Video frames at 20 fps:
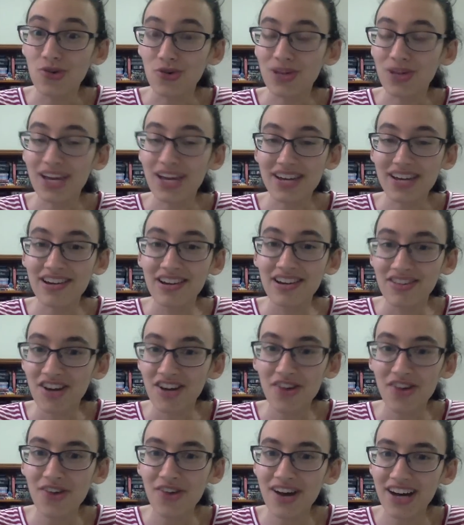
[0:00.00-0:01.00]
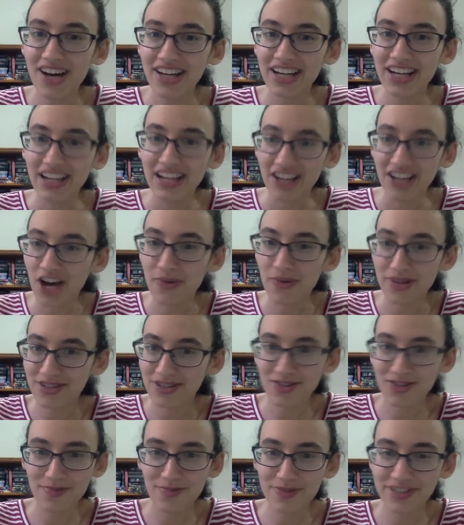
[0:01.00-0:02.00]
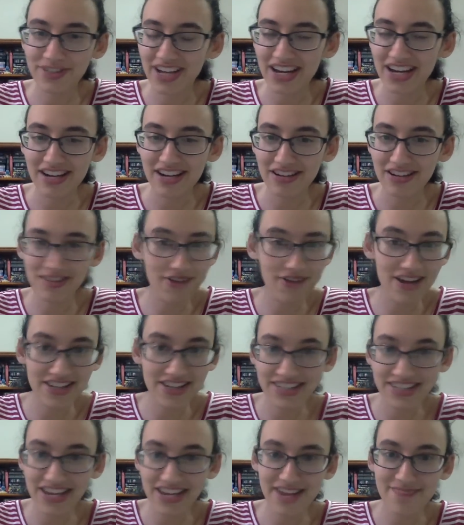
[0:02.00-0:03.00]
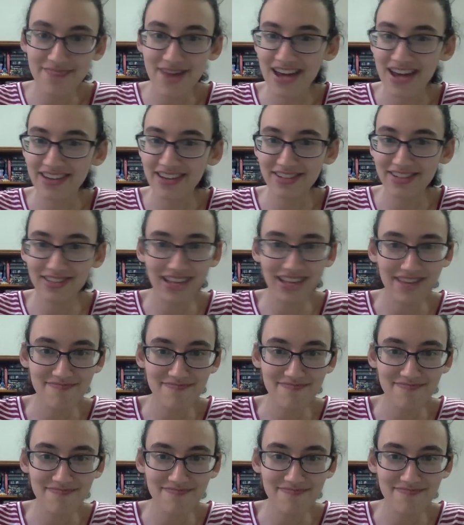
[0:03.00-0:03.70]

Like, Gohan going Super Saiyan and Great Saiyan Man and just like